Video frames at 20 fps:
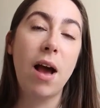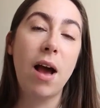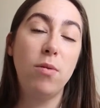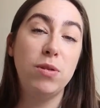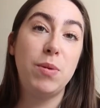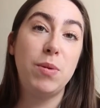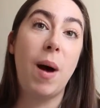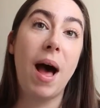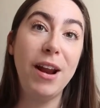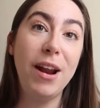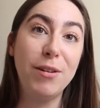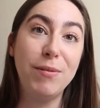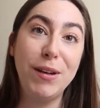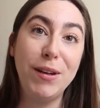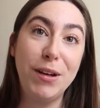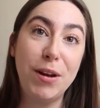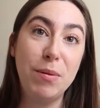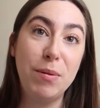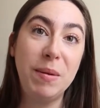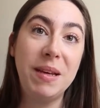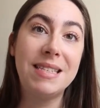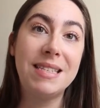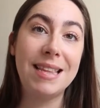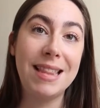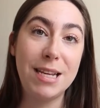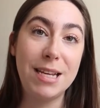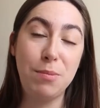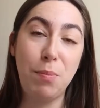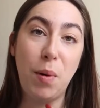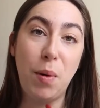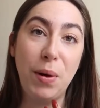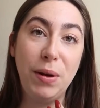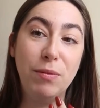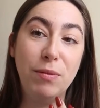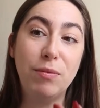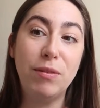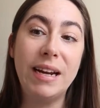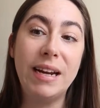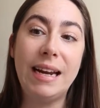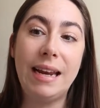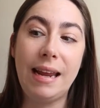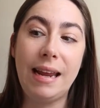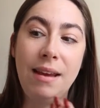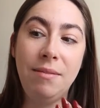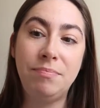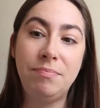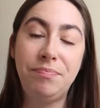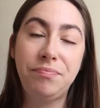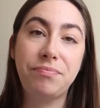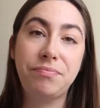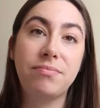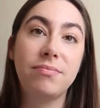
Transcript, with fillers: also I don't really know because at this point really